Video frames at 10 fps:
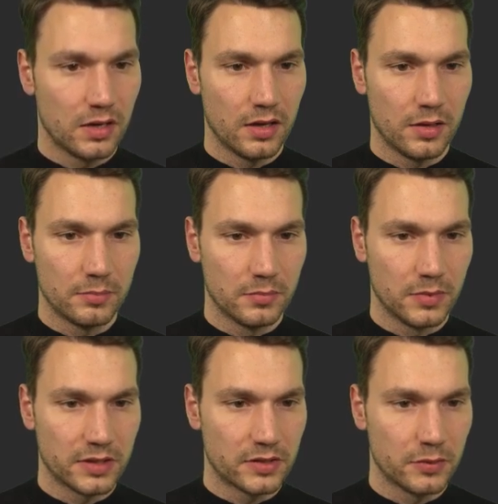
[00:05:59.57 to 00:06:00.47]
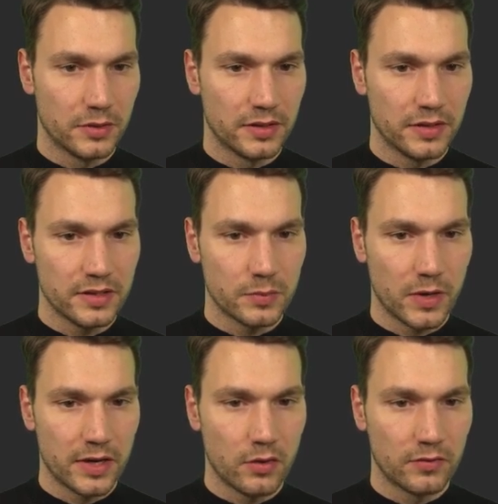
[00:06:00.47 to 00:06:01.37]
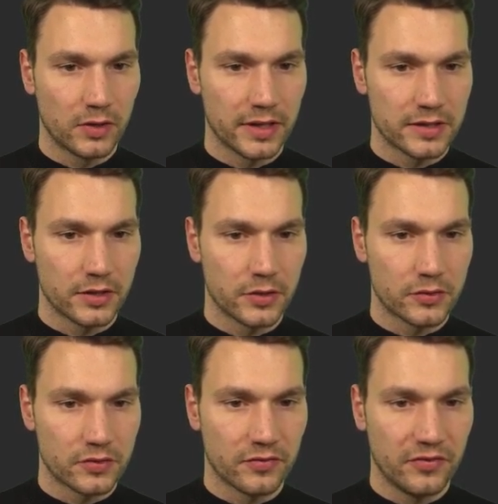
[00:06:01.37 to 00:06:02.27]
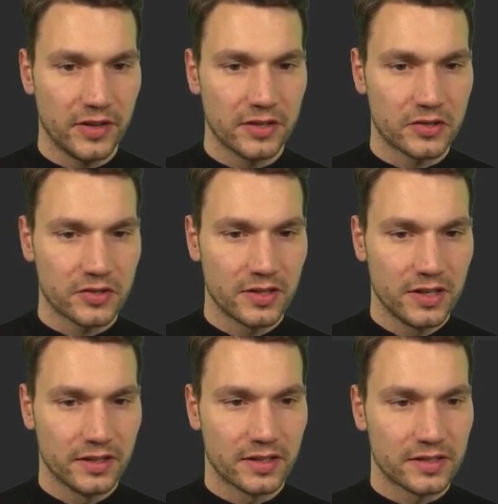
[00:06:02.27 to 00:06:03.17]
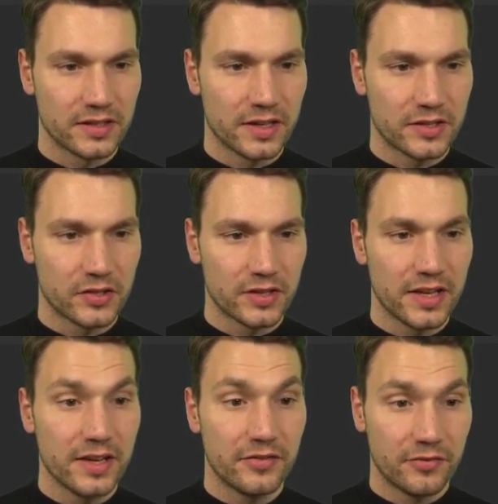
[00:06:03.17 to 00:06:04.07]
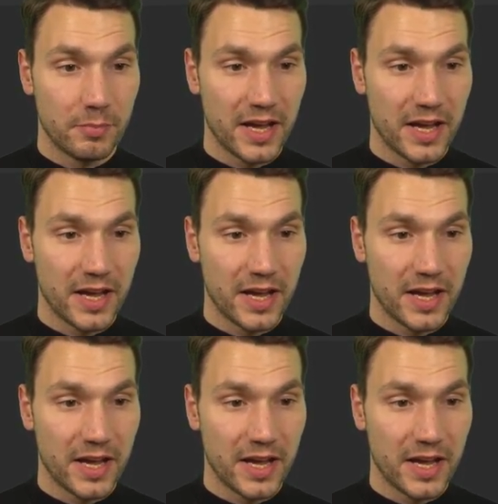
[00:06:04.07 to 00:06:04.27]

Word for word: um, let's do it in this way. Overall execution finished. It's nicer if